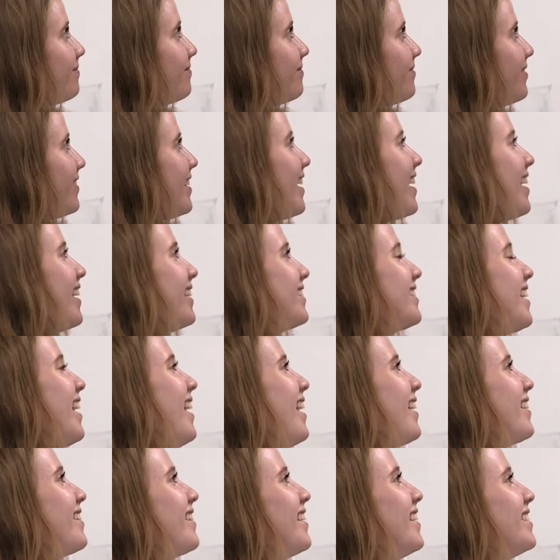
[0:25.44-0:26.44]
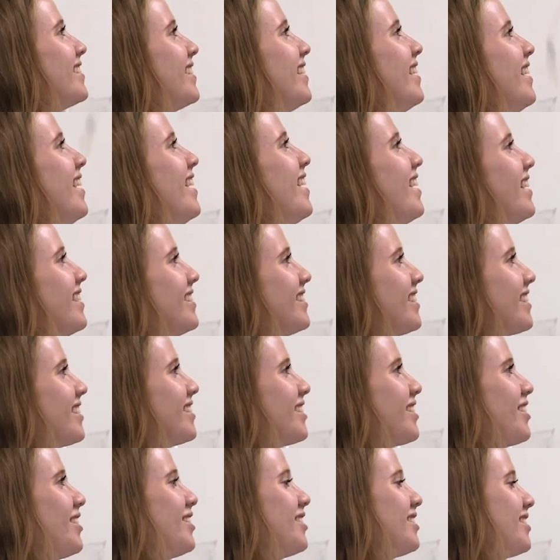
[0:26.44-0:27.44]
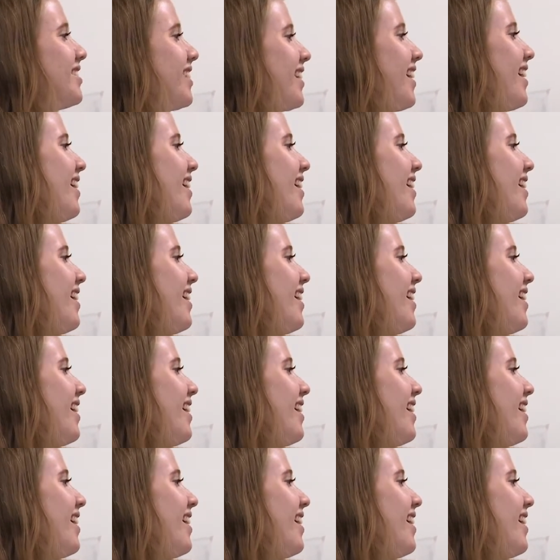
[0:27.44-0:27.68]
weak and not able to do